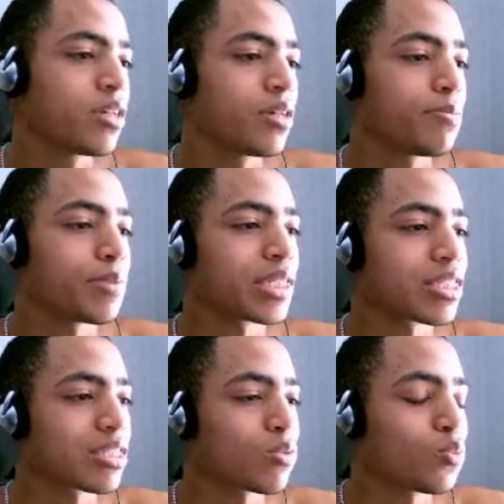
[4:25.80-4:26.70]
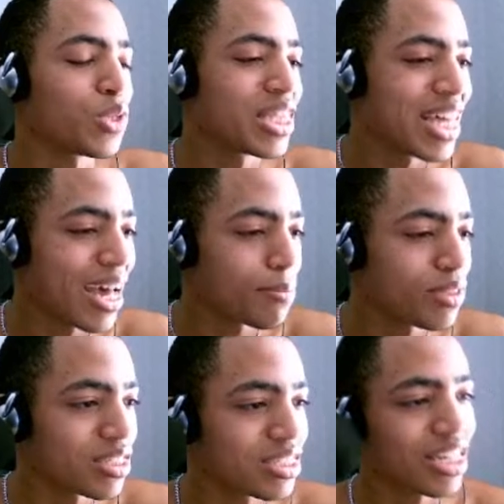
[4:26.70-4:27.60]
But with that
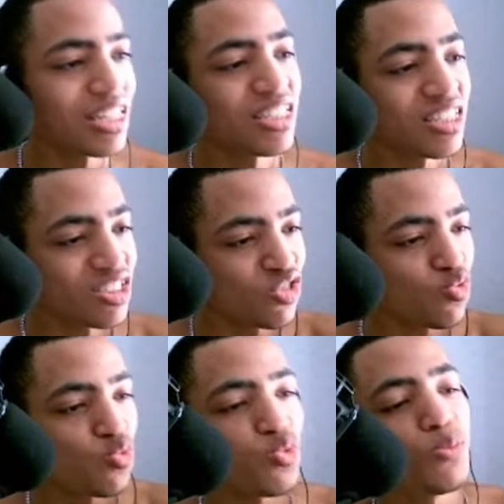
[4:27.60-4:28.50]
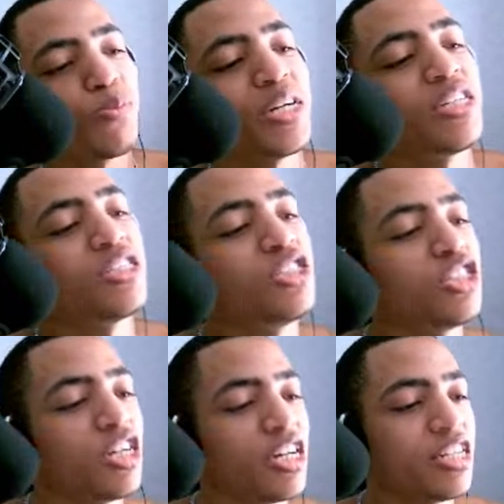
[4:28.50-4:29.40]
being said, this is the rune page,
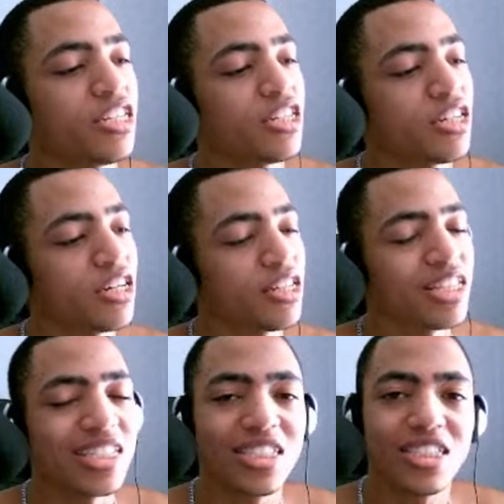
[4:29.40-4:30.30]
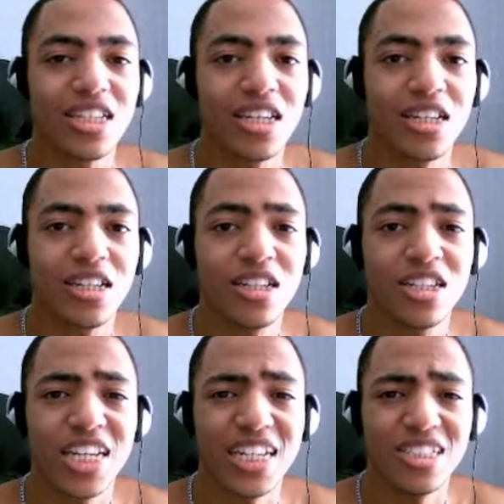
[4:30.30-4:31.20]
and let's
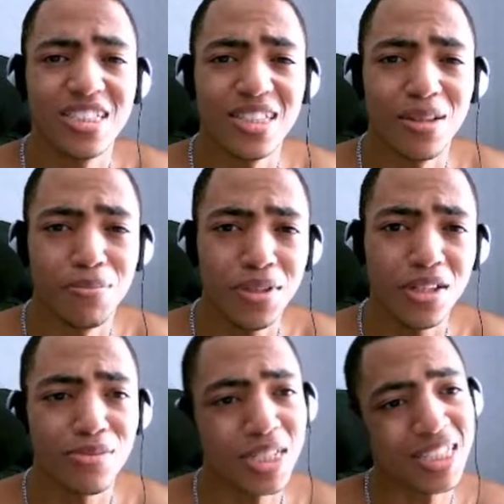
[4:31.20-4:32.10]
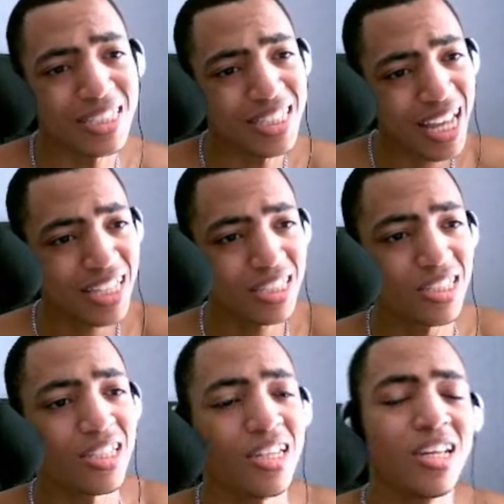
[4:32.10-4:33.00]
get into the build because
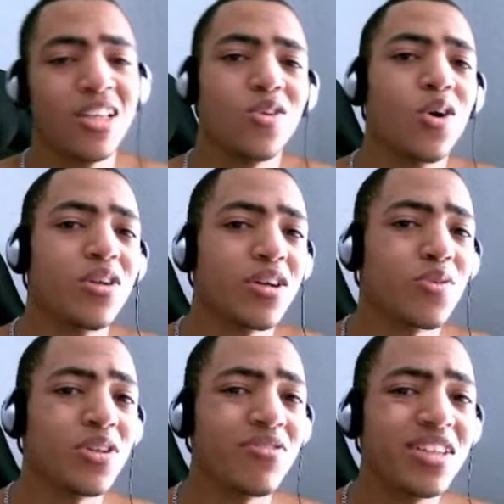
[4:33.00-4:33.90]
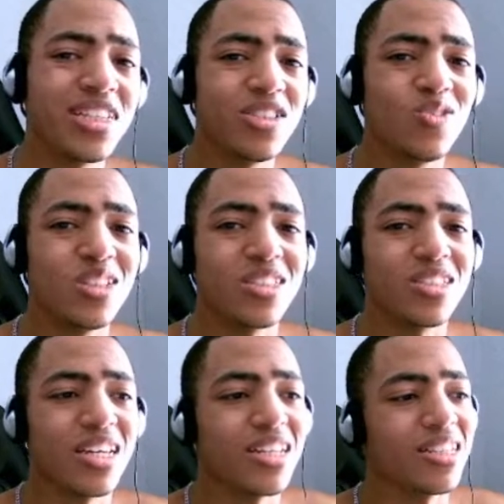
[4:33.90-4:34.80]
that's the one that we really do need to
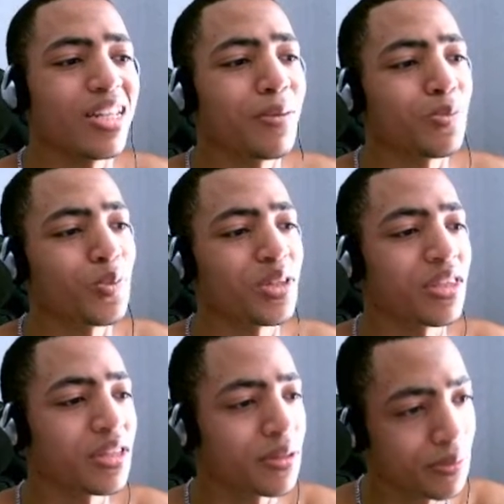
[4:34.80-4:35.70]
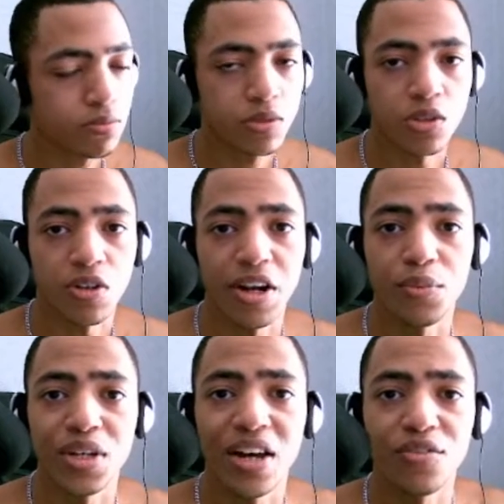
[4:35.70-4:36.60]
get in depth with. Alright,
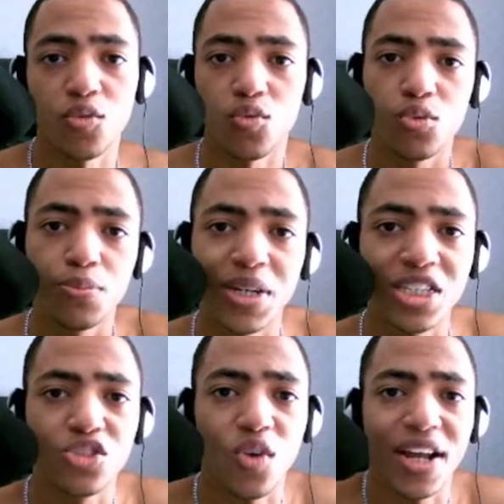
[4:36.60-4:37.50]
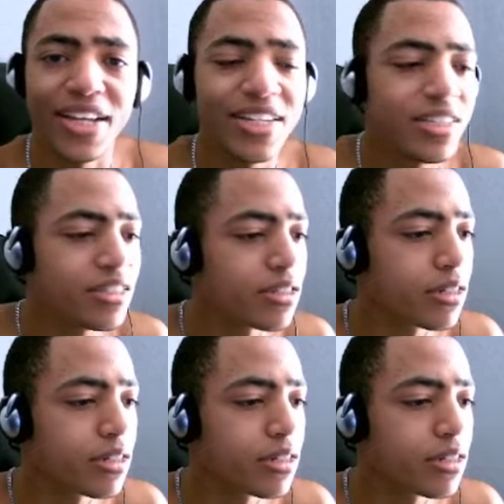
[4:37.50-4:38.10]
we have the rune page right here.